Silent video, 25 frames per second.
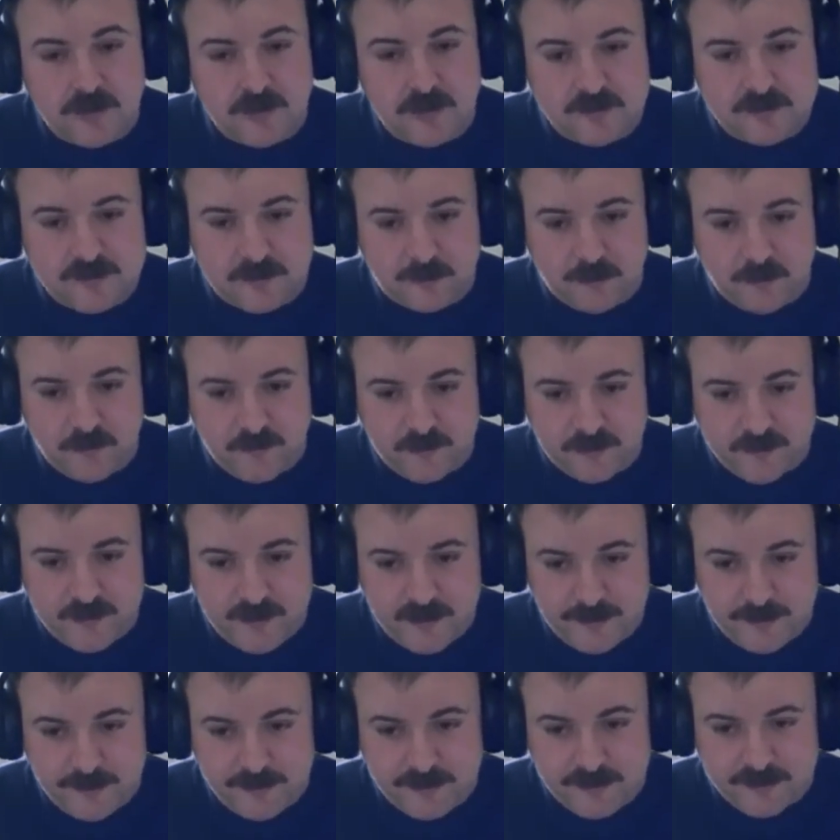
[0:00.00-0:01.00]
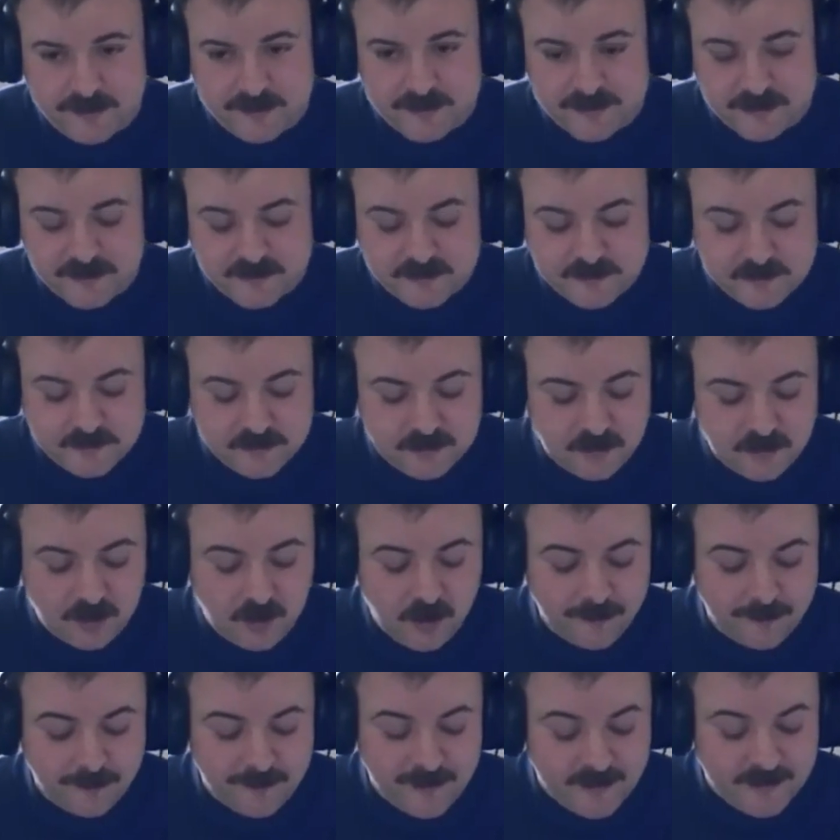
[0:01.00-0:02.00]
And someone that came in and said,
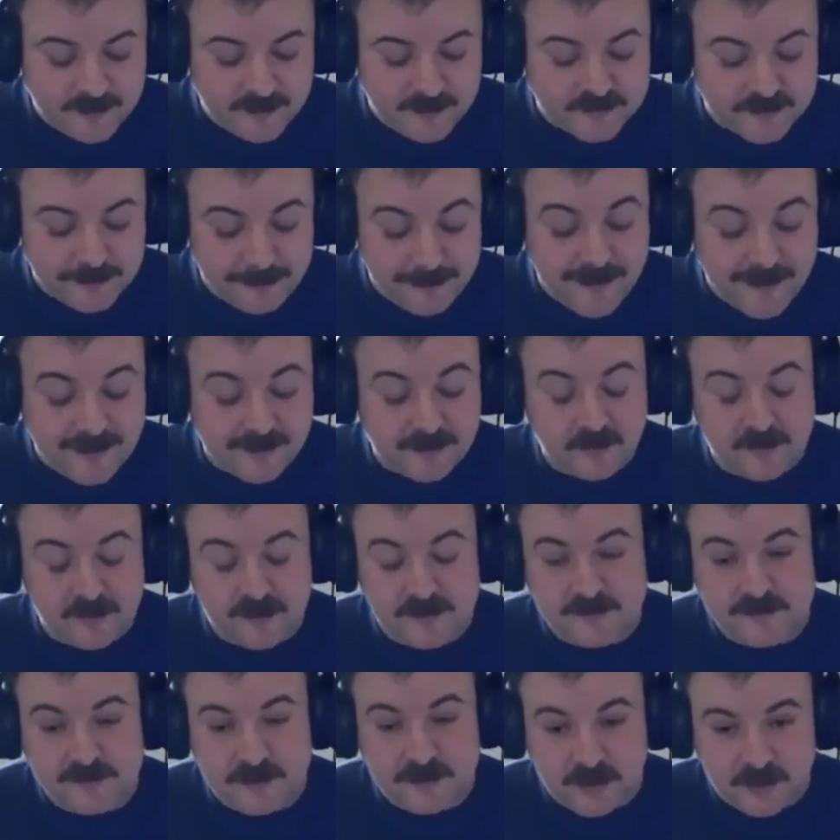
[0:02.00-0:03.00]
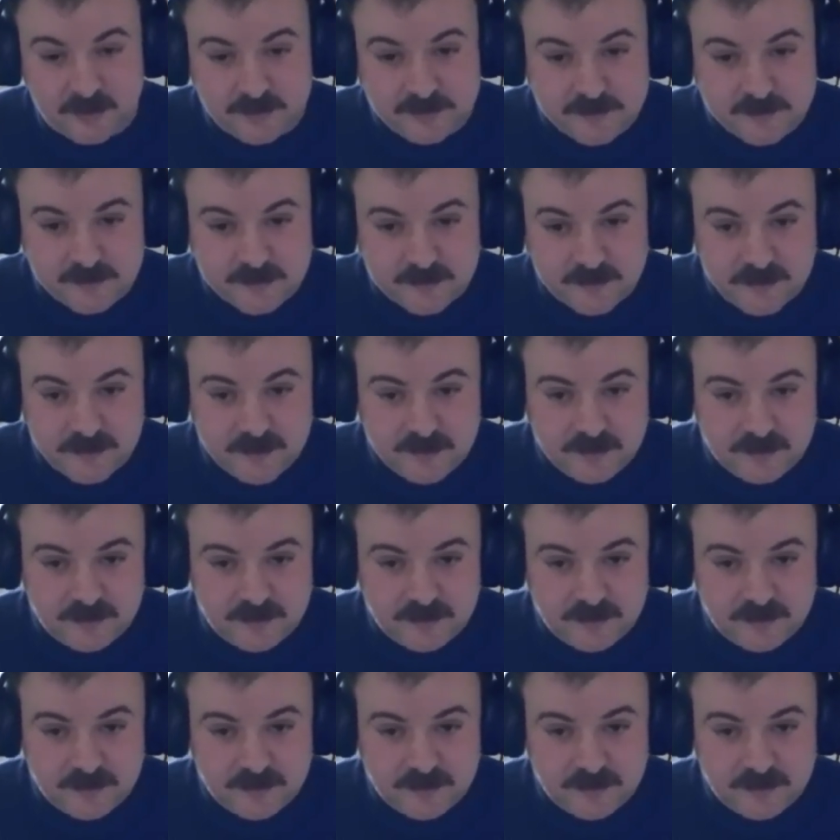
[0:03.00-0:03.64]
I'm here to make these cuts,